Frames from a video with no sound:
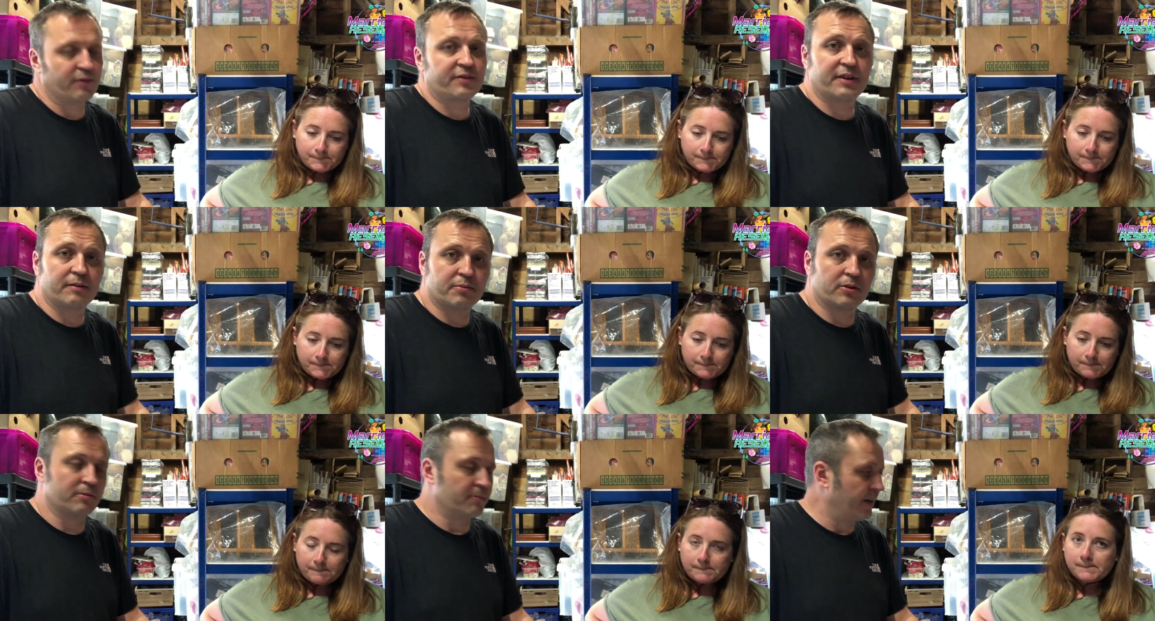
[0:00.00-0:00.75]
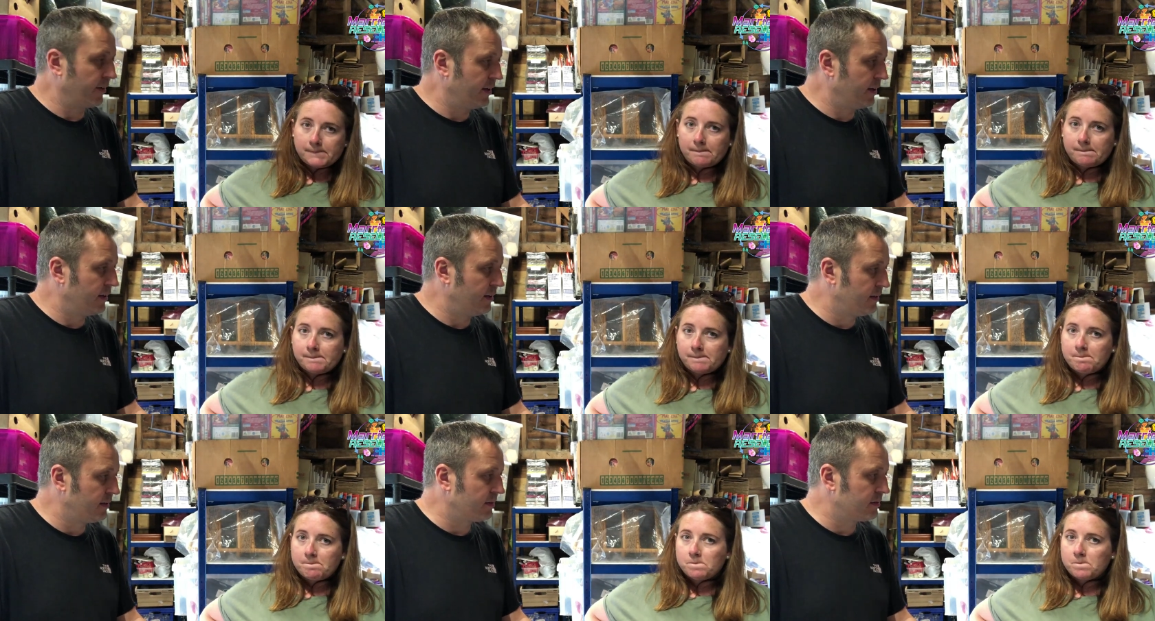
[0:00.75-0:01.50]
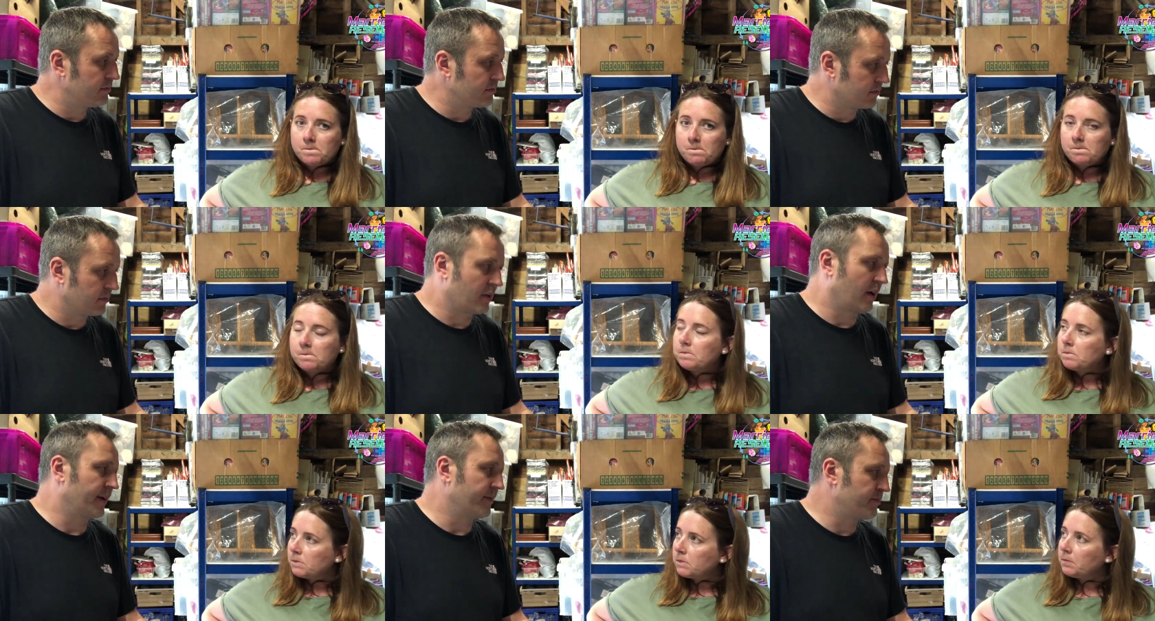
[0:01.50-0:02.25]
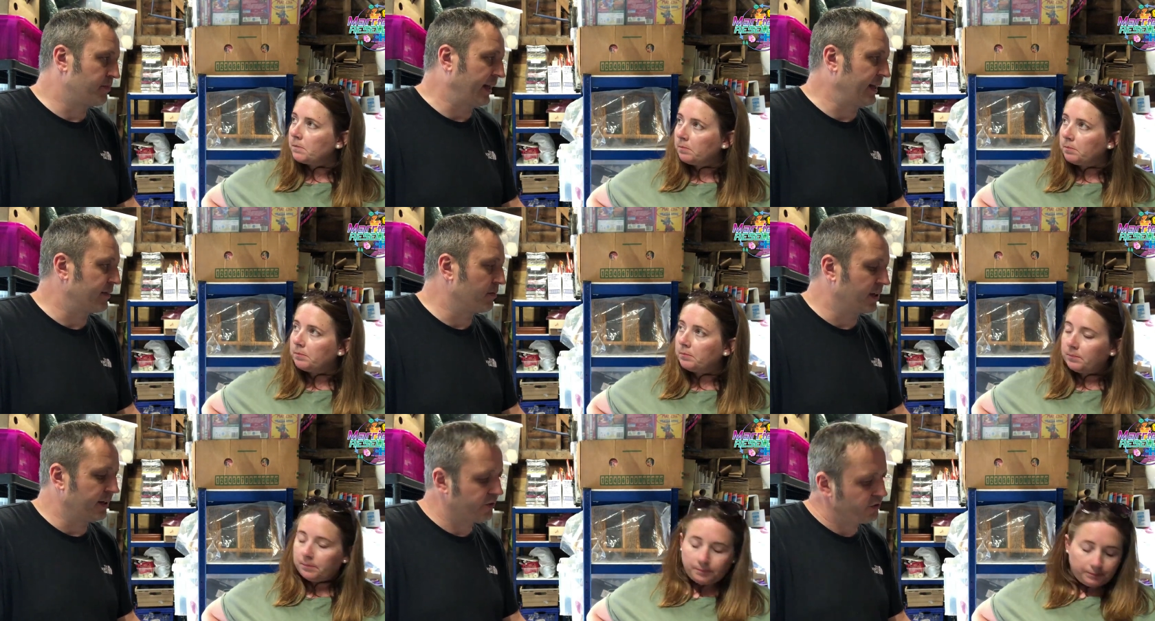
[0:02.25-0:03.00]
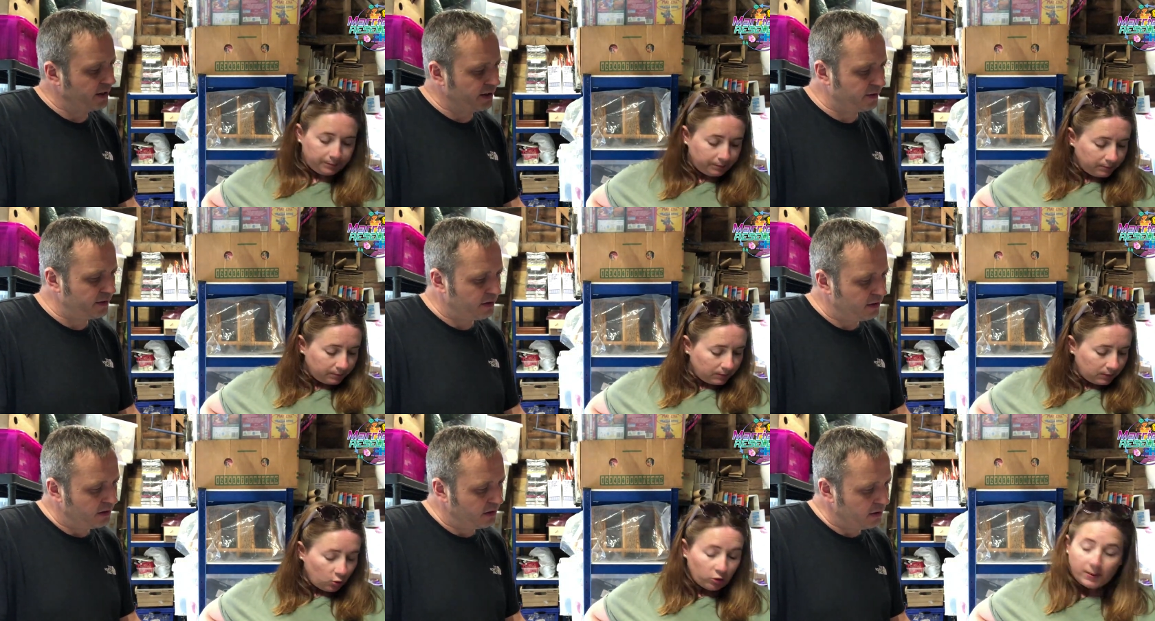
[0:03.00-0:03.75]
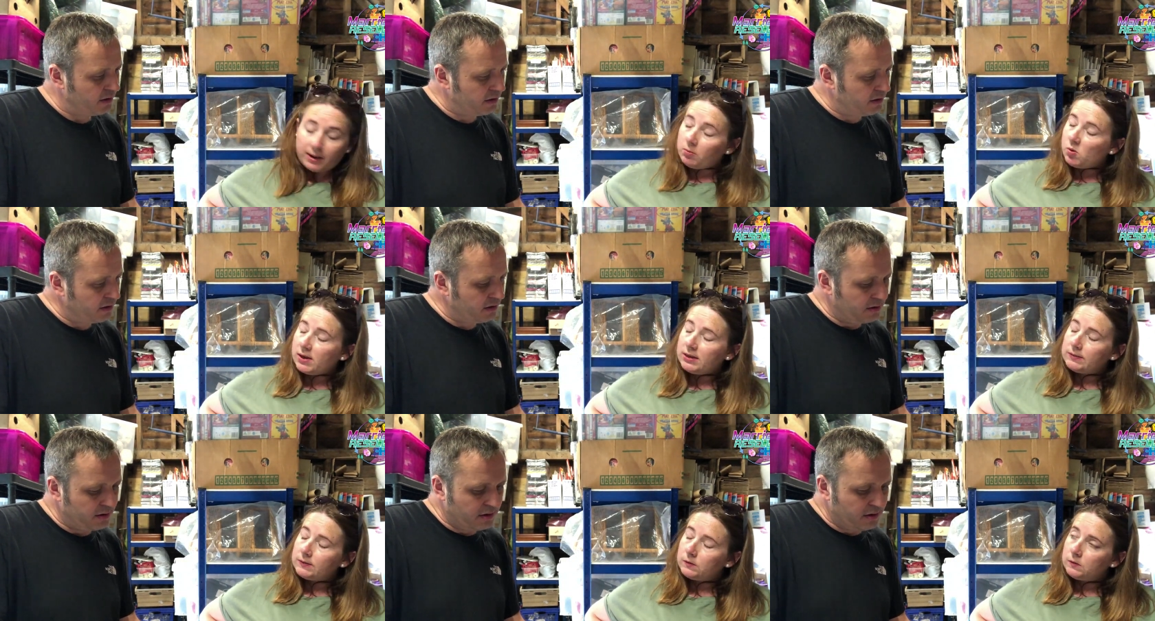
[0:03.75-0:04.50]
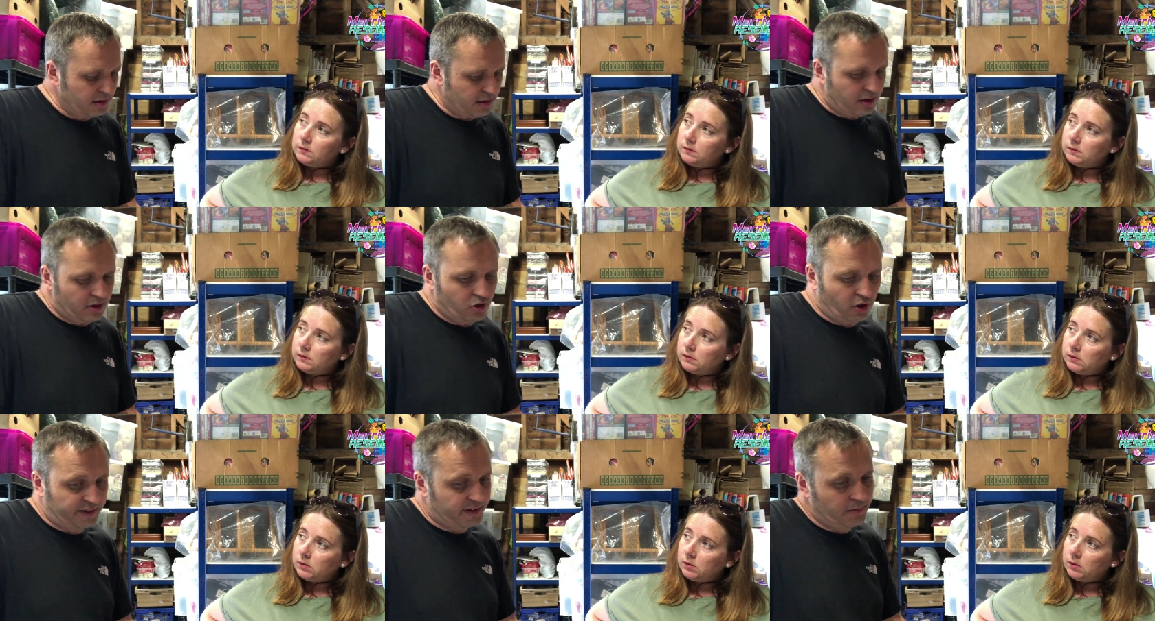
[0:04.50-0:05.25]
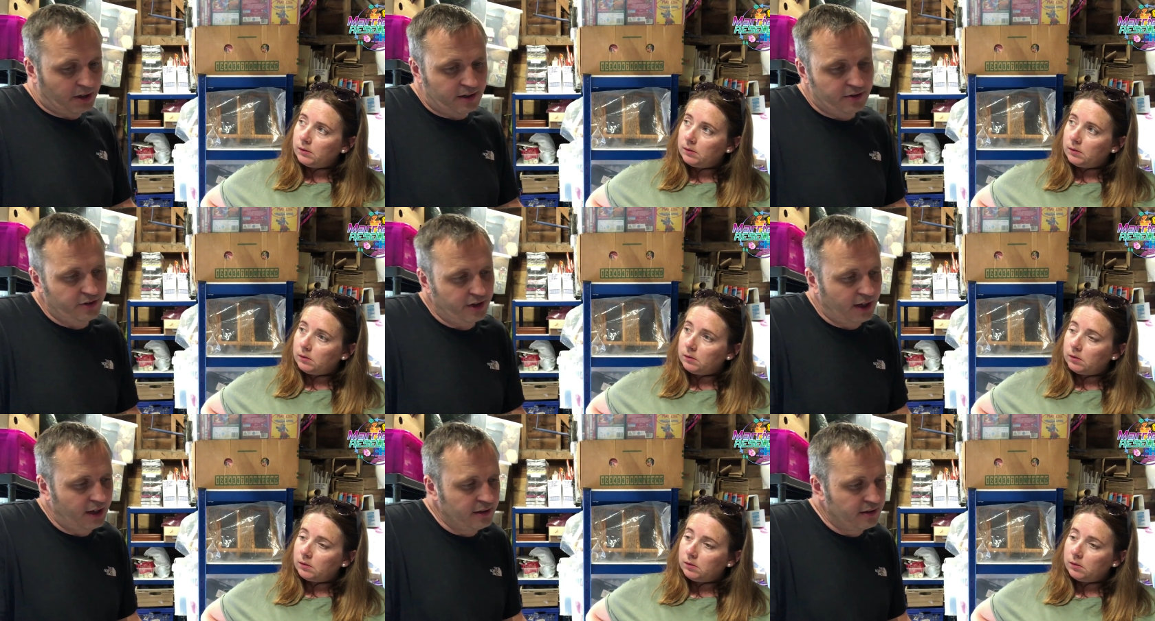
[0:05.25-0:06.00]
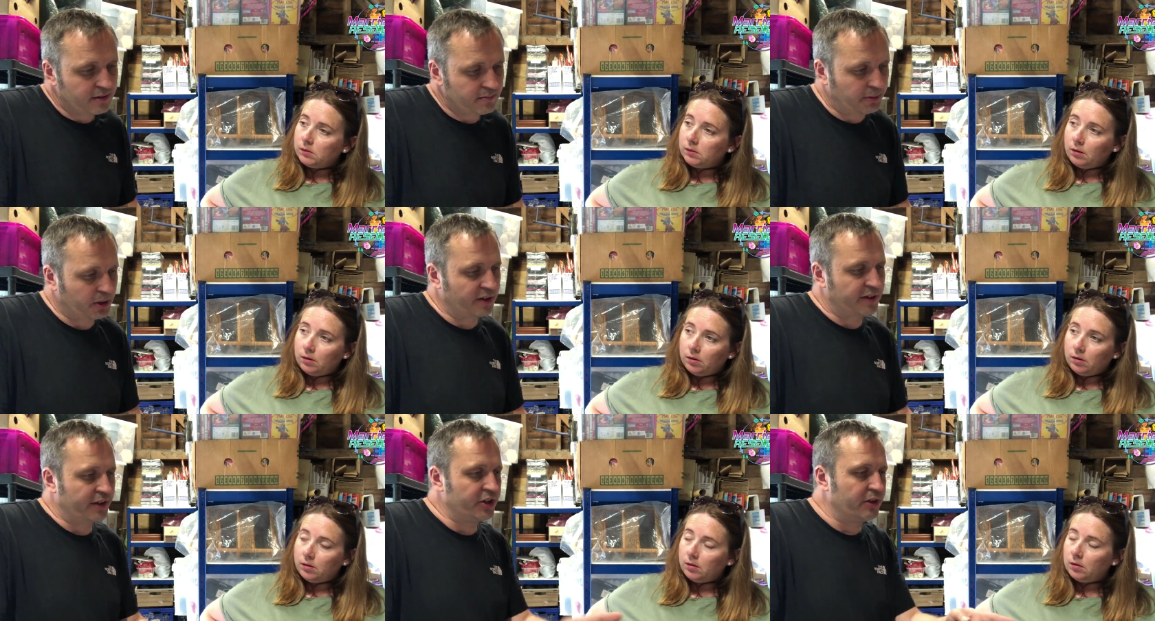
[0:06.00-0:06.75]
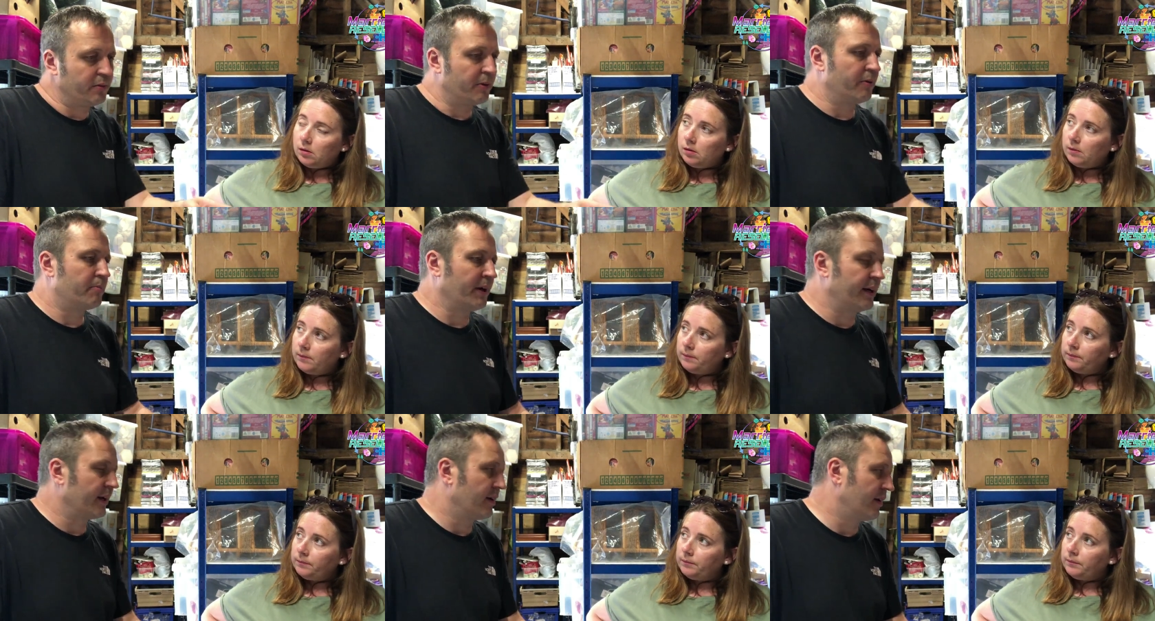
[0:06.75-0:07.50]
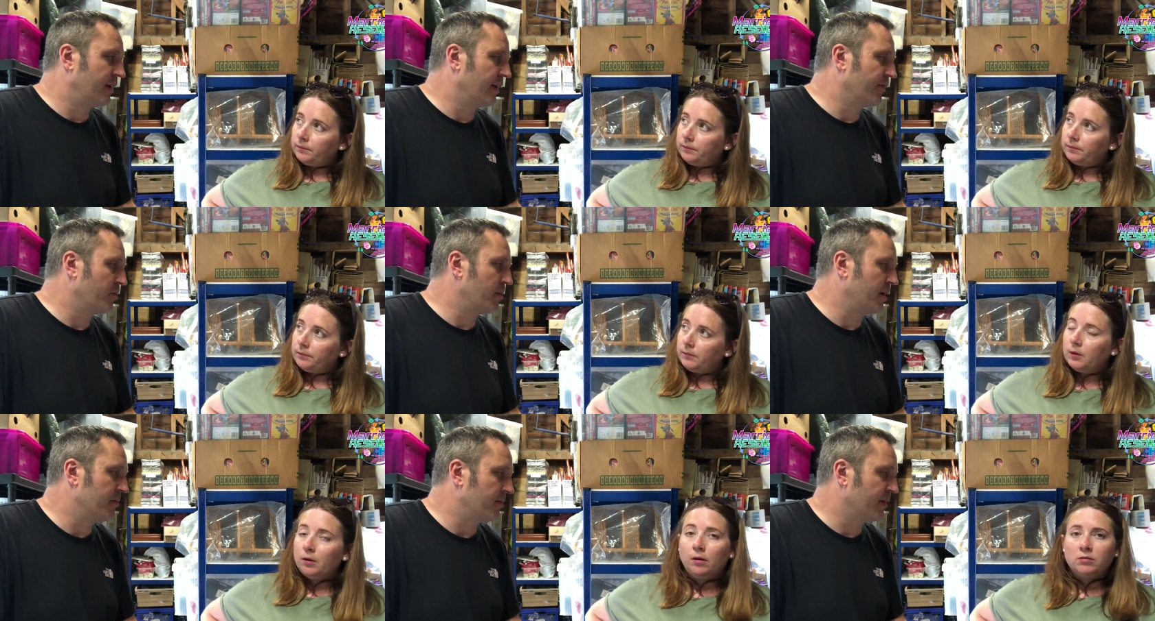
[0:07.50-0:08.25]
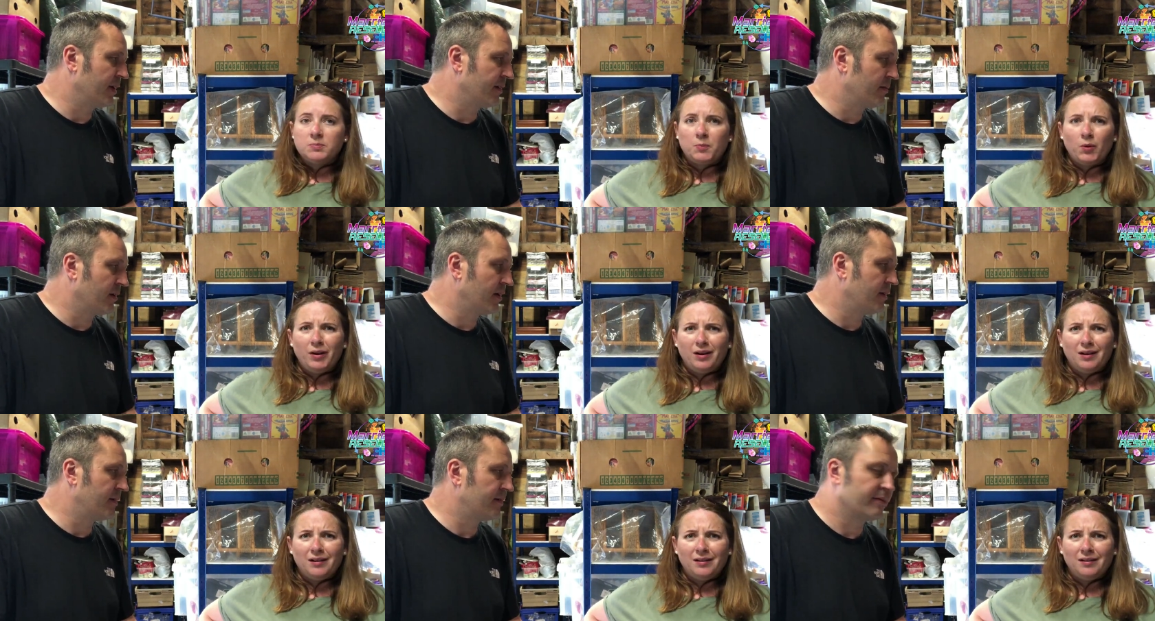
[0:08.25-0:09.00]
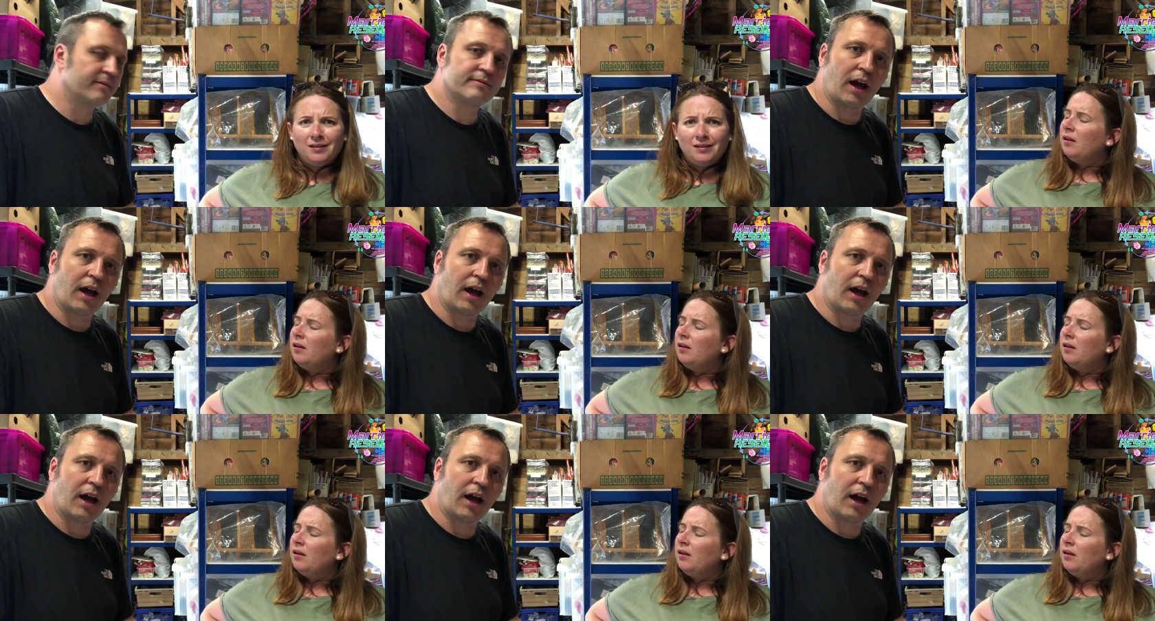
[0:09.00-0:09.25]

Speaker 1: obviously the Portmeirion kind of piqued my interest.
Speaker 2: Not the paperweights?
Speaker 1: Not so much, no, because I knew we were bidding on another paperweight.
Speaker 2: Spoiler! So